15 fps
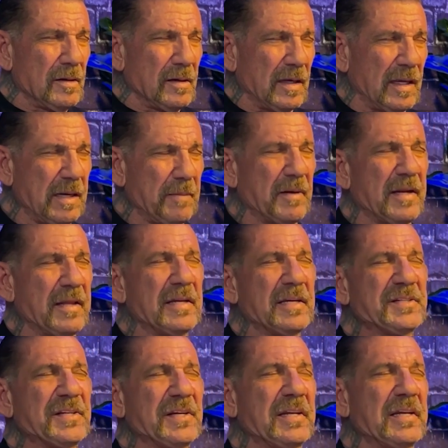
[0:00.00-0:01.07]
Anybody
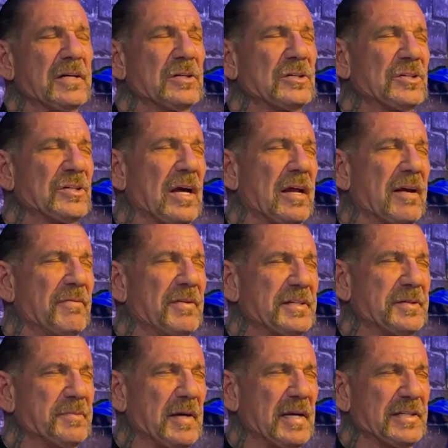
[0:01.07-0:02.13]
that's in earshot of
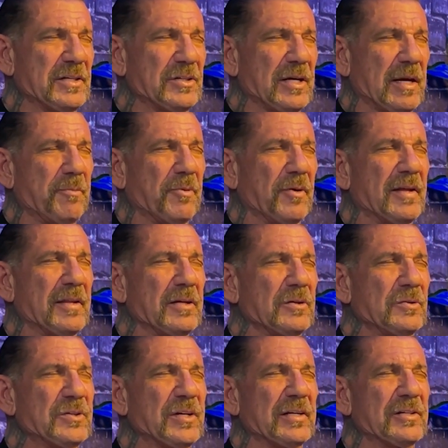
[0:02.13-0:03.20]
this message, I pray that you
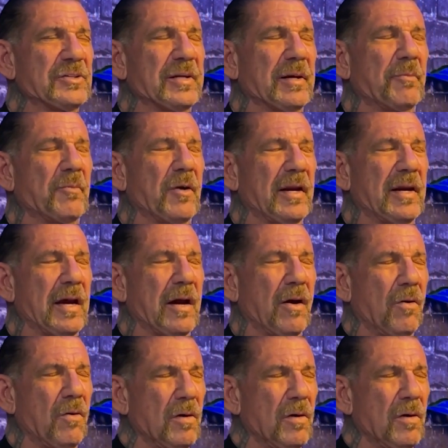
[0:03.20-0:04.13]
touch them right now.